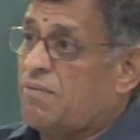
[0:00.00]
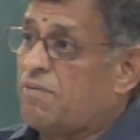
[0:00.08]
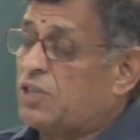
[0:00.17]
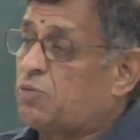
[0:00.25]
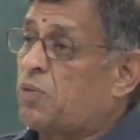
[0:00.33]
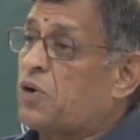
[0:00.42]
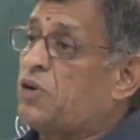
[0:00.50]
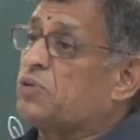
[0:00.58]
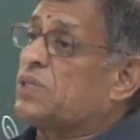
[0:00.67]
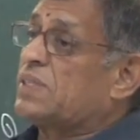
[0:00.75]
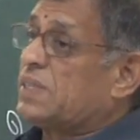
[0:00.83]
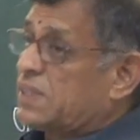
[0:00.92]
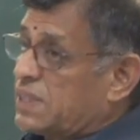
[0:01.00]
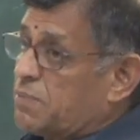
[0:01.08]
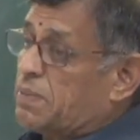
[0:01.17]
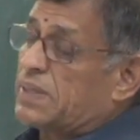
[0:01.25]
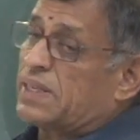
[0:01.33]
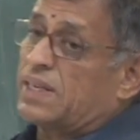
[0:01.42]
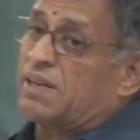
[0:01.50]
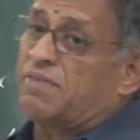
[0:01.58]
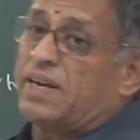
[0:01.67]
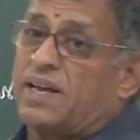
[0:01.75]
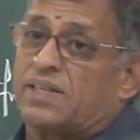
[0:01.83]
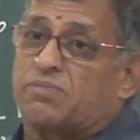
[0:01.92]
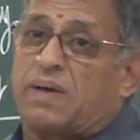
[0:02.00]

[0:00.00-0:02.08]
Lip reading: which produces 60% of India's